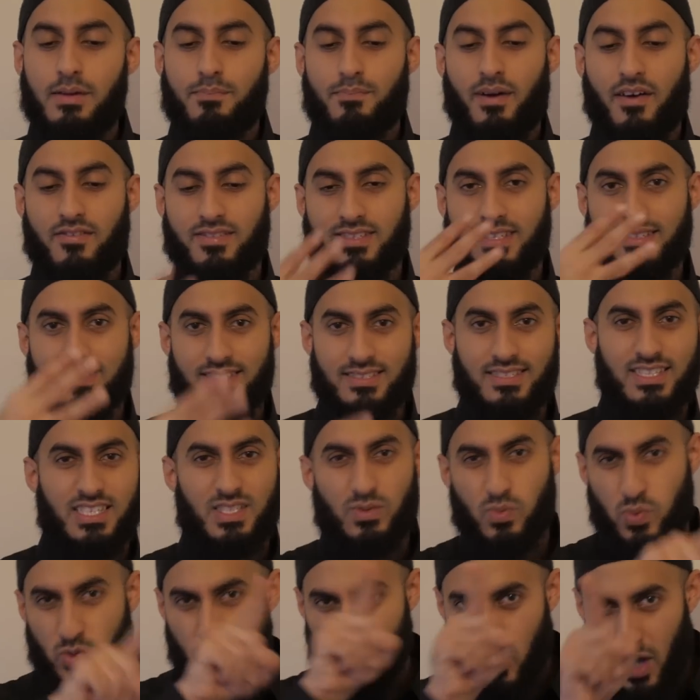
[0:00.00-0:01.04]
Brothers and sisters,
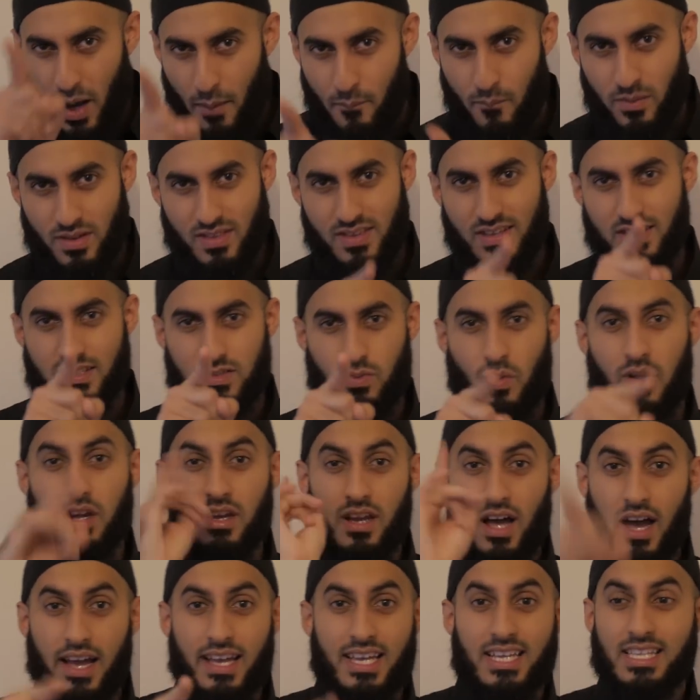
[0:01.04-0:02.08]
if you come with this,
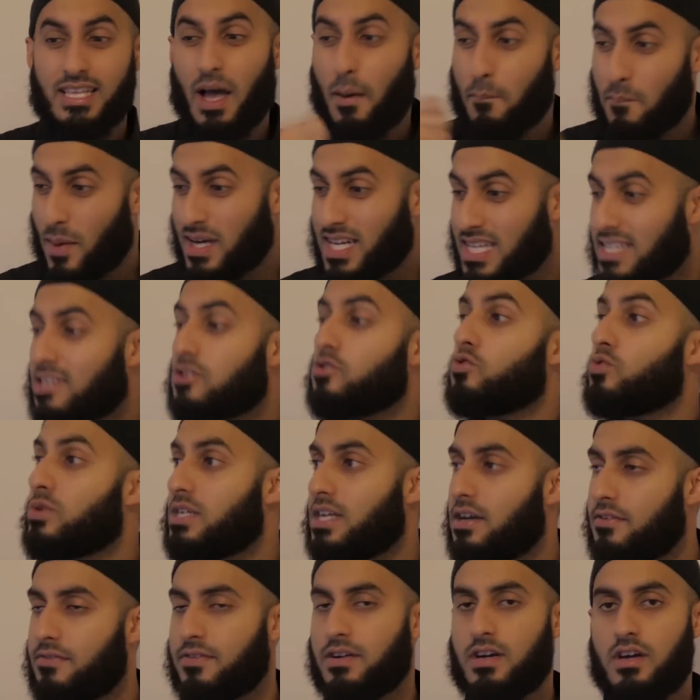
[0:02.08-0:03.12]
wallahi, that money that you
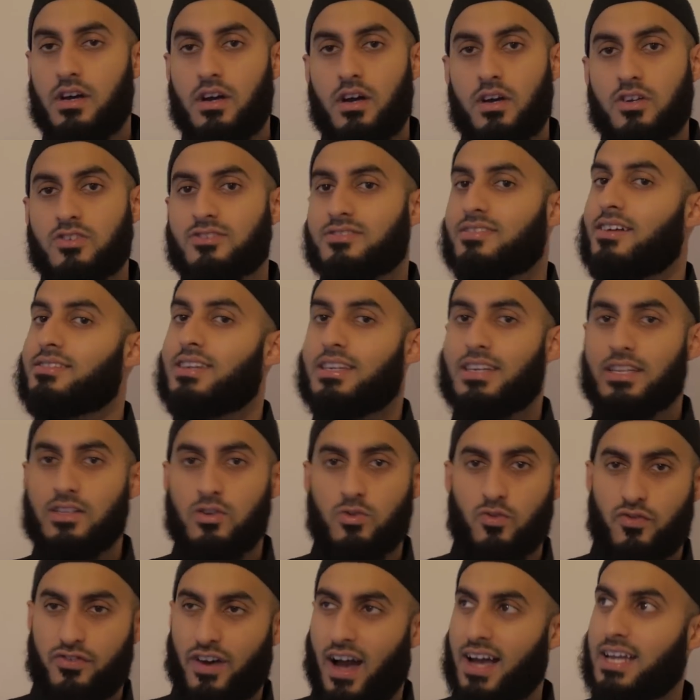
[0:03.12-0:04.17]
give, suddenly
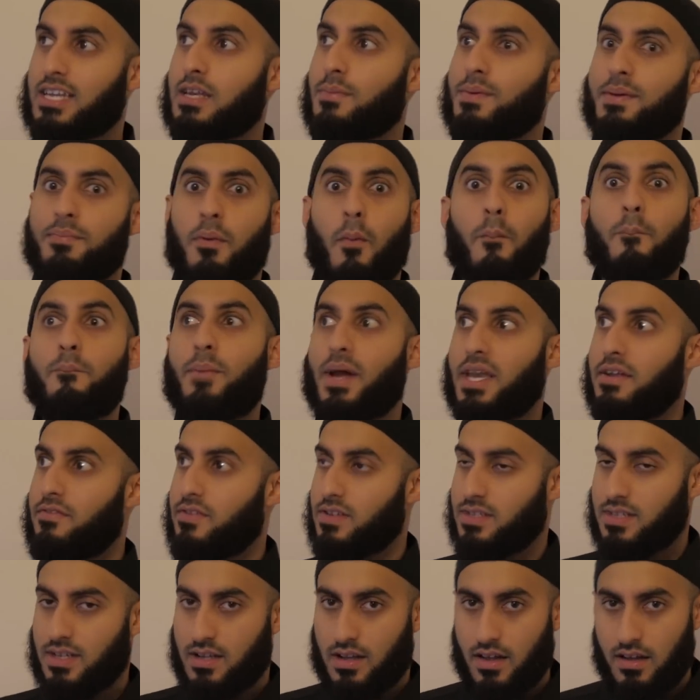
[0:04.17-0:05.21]
you find the people
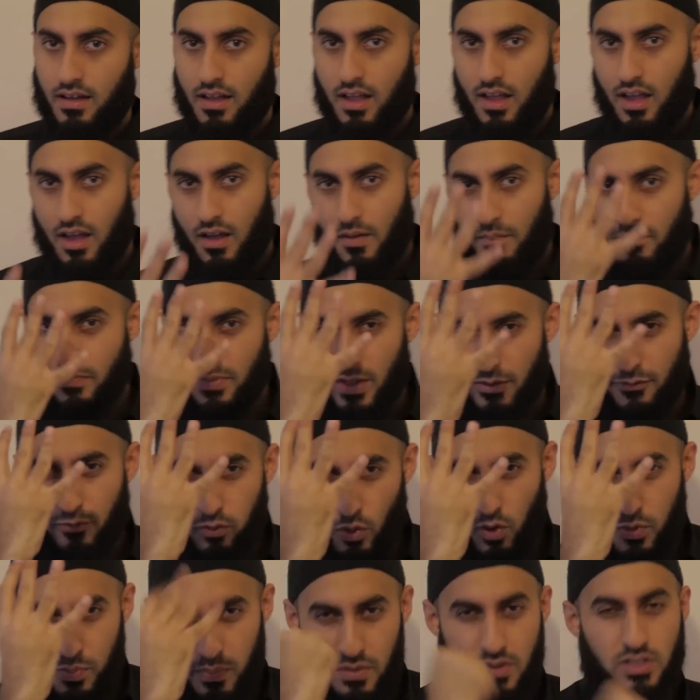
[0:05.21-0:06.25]
benefiting. The
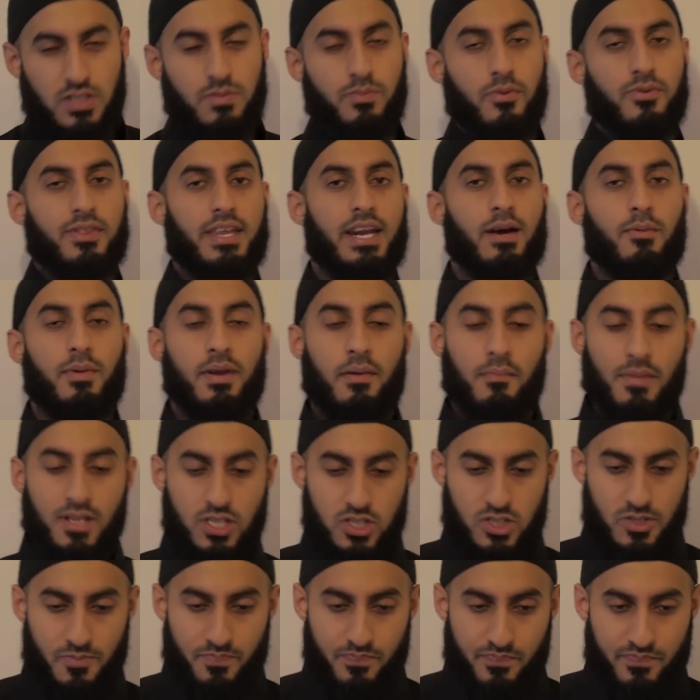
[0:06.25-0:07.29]
fourth principle that I want to
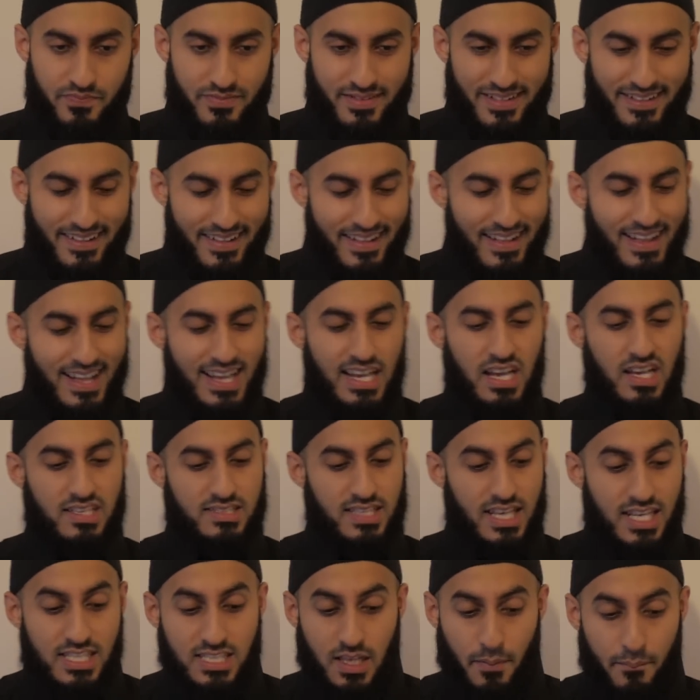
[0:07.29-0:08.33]
mention is
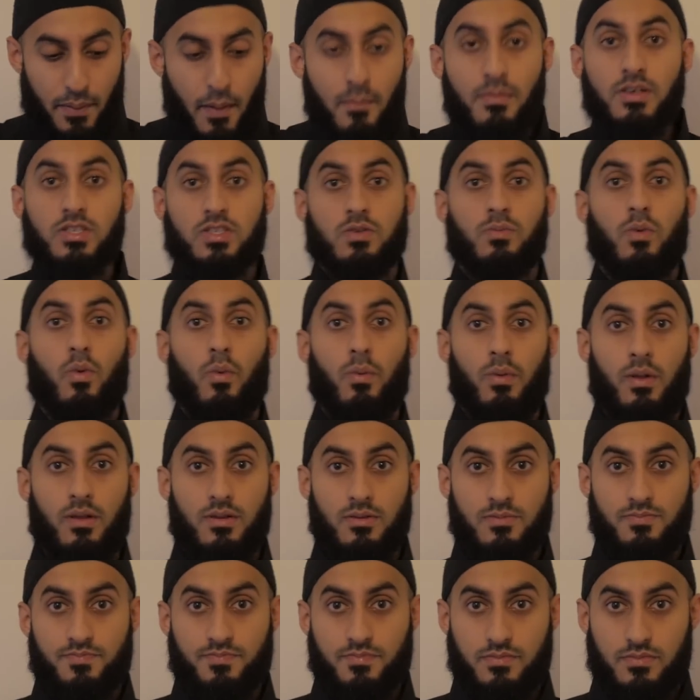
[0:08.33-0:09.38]
it permissible
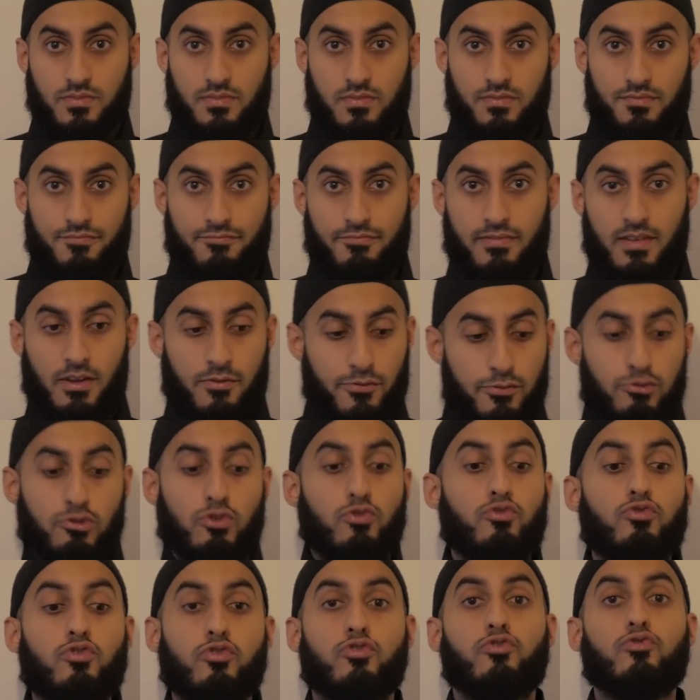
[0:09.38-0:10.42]
for
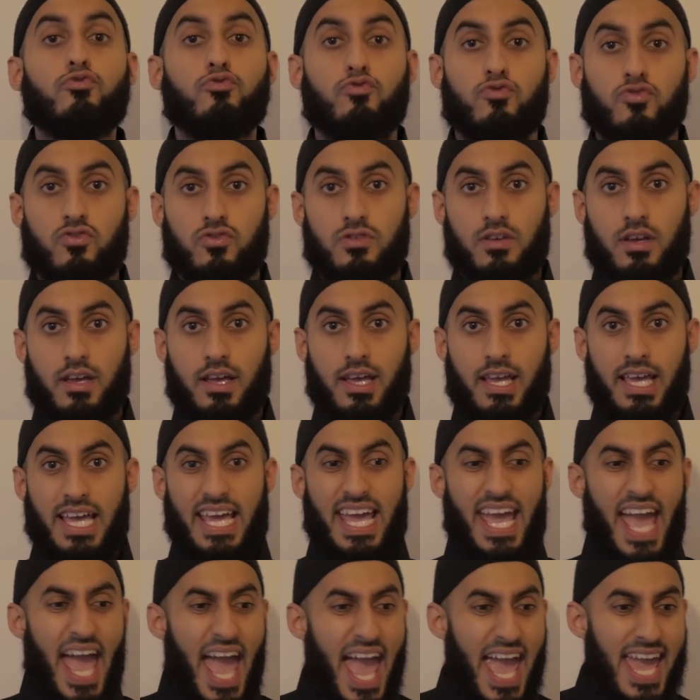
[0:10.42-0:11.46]
you to use
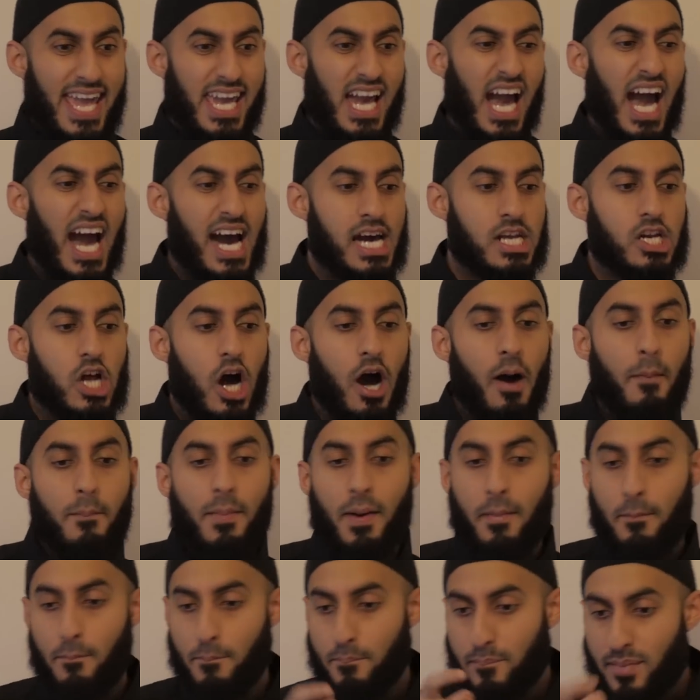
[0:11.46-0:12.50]
a haram
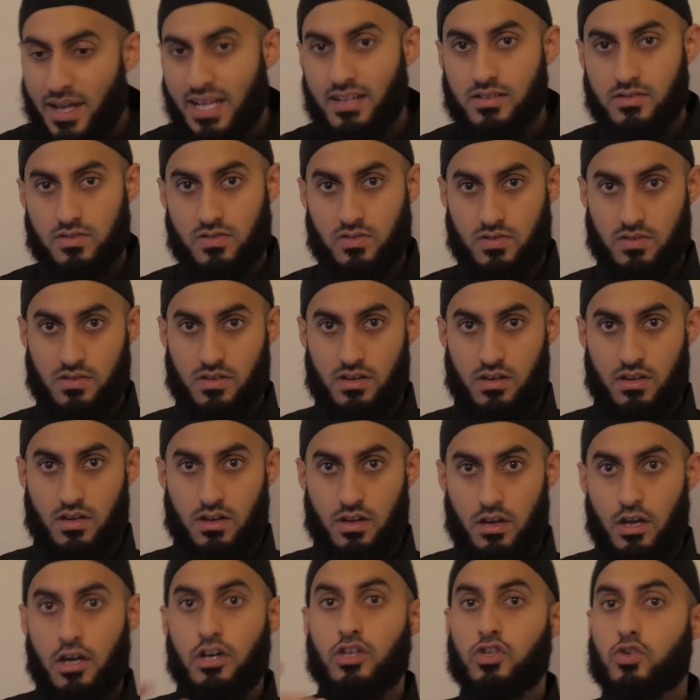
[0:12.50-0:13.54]
means
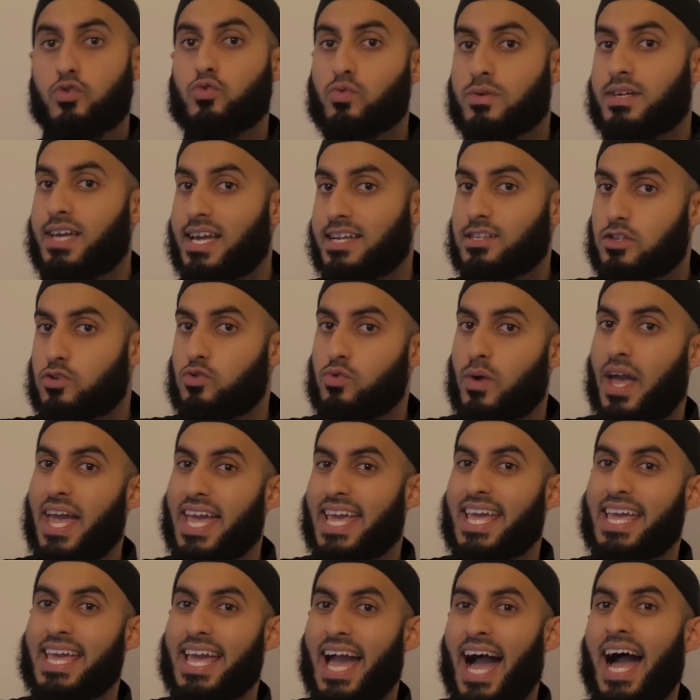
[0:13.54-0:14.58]
to get to
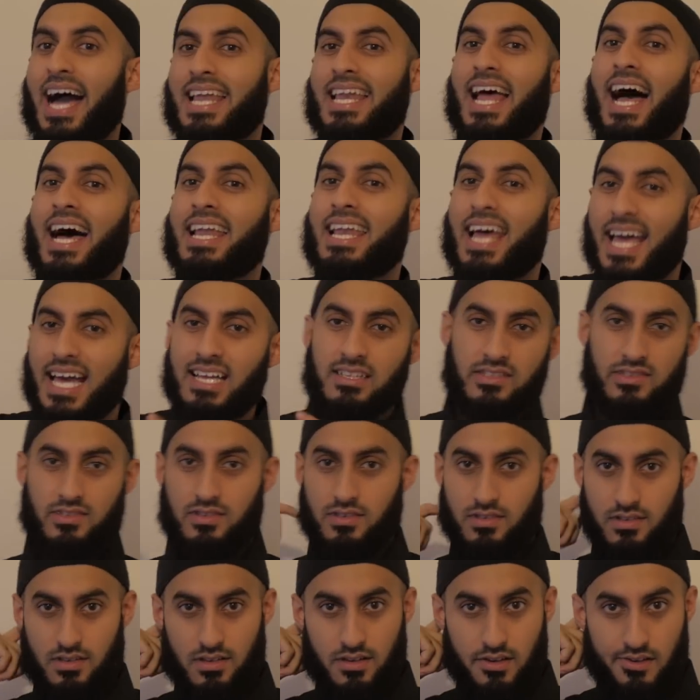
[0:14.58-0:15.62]
a halal
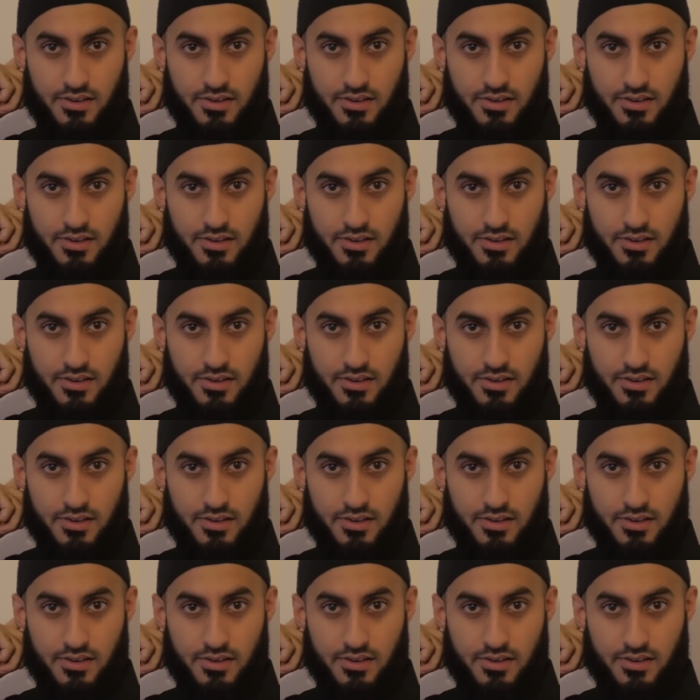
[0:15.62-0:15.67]
end?